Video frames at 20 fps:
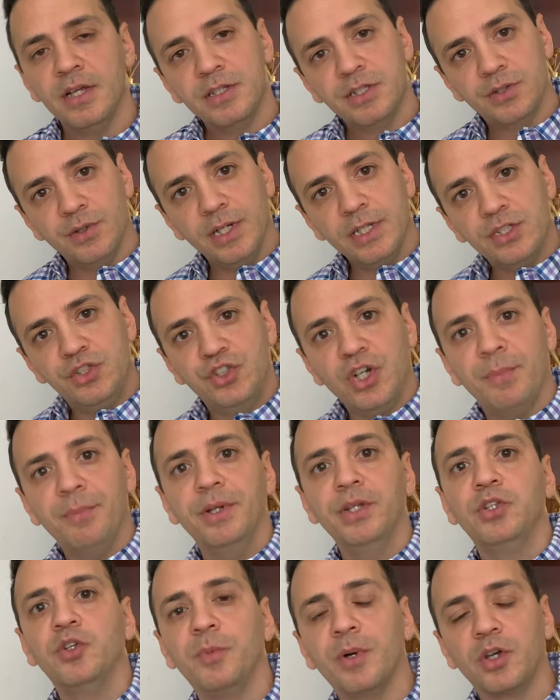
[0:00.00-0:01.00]
So let's jump
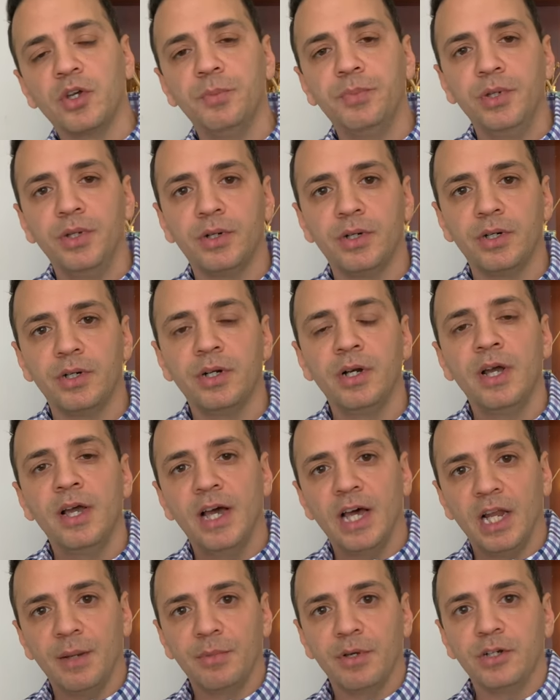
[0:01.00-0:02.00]
into my computer
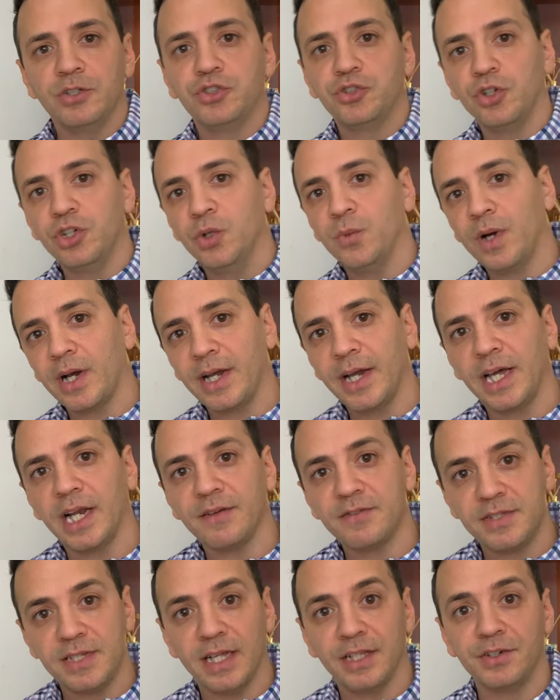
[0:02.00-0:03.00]
and I'm gonna show you what kind
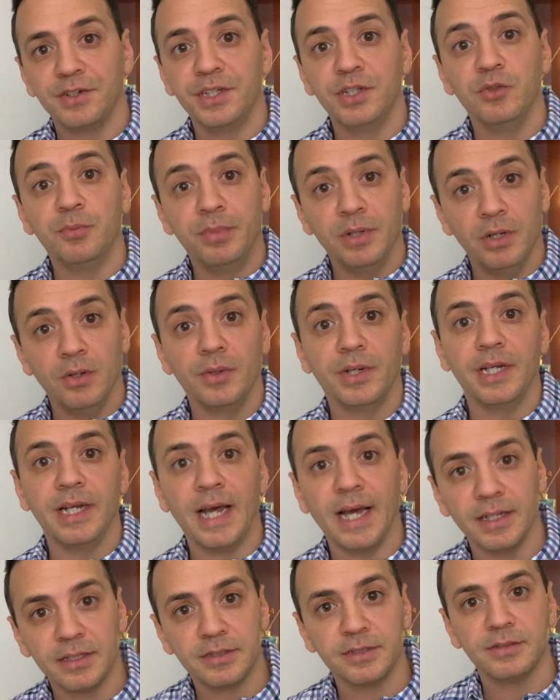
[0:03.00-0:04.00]
of salary you'll be looking
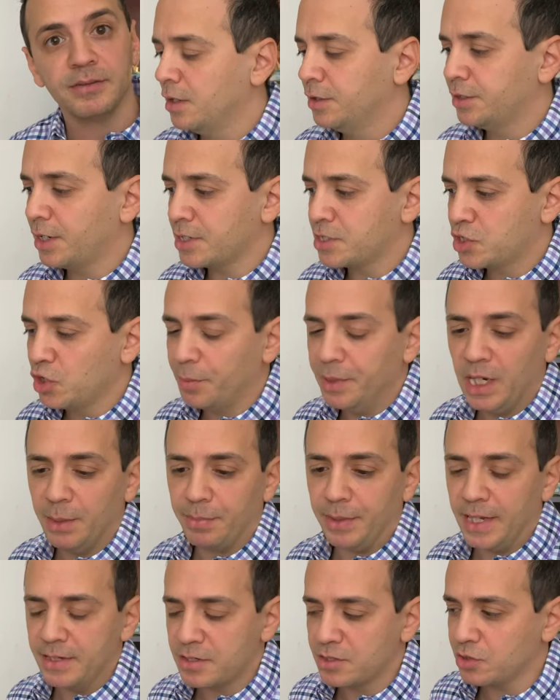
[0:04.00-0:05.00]
at. There are so many
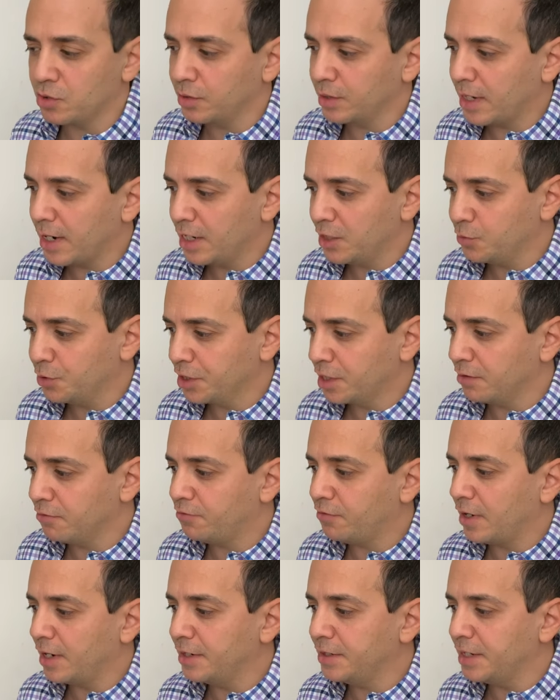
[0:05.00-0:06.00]
places online where you can
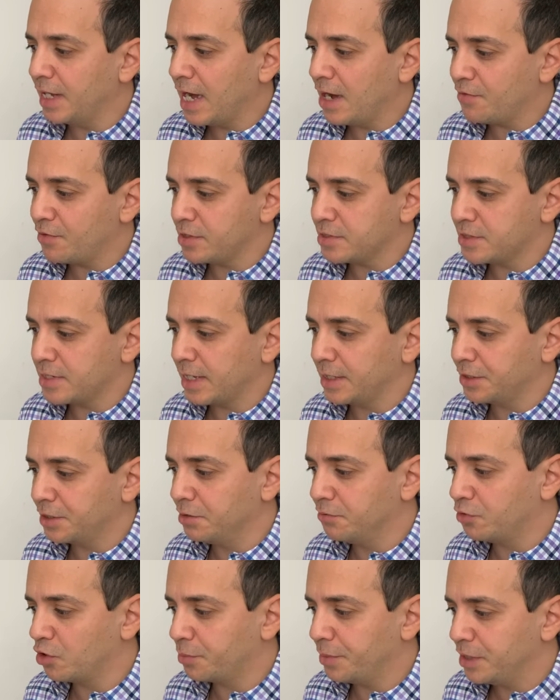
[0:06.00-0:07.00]
find the average salary
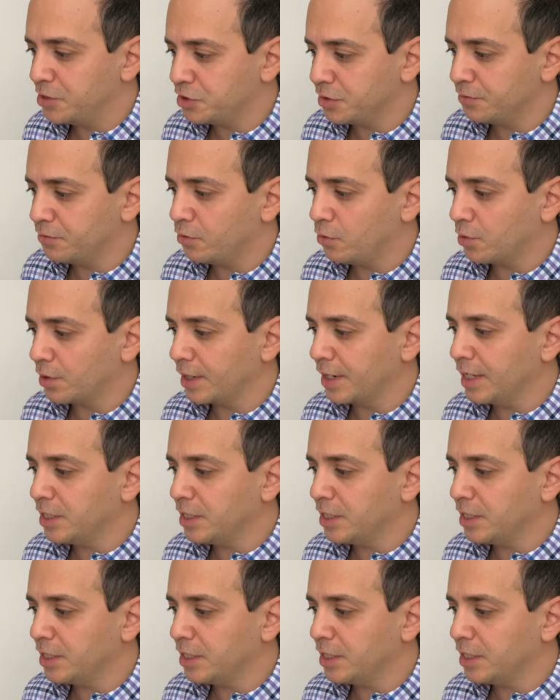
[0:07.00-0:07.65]
information for an